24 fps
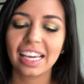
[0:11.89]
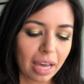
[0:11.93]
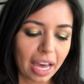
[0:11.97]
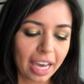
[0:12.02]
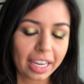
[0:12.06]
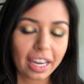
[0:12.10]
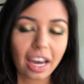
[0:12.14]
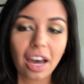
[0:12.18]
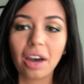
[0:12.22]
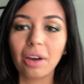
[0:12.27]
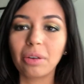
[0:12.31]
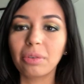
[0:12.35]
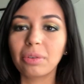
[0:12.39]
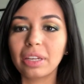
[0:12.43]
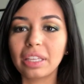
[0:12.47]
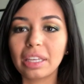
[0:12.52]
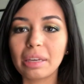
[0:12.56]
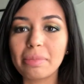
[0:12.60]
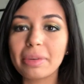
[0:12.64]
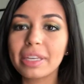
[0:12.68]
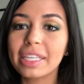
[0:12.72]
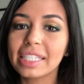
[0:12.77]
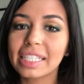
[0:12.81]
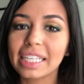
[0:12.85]
I got
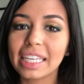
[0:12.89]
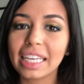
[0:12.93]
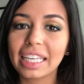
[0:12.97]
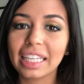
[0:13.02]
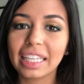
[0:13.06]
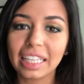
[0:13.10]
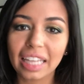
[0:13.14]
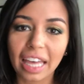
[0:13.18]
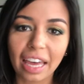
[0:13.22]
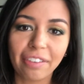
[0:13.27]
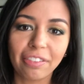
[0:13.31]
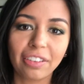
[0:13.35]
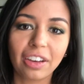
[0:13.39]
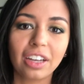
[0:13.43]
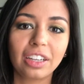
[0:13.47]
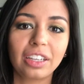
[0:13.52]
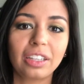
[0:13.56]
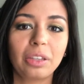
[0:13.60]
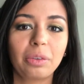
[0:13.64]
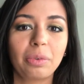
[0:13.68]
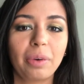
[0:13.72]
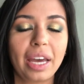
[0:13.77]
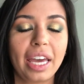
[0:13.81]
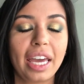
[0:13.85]
really busy, life got
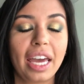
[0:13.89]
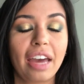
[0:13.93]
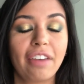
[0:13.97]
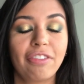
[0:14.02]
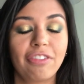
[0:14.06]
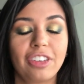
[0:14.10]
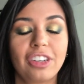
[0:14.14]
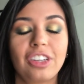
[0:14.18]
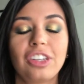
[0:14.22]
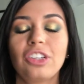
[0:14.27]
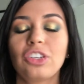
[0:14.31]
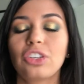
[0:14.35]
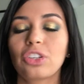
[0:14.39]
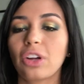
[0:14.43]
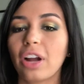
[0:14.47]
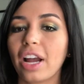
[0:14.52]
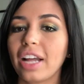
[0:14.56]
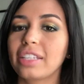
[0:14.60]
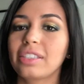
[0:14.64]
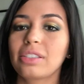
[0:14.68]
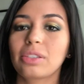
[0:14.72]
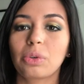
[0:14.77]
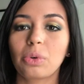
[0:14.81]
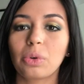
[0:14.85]
in the way, I finished
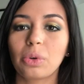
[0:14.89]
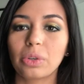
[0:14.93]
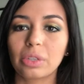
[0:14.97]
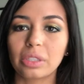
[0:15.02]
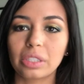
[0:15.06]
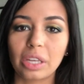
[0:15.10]
grad school,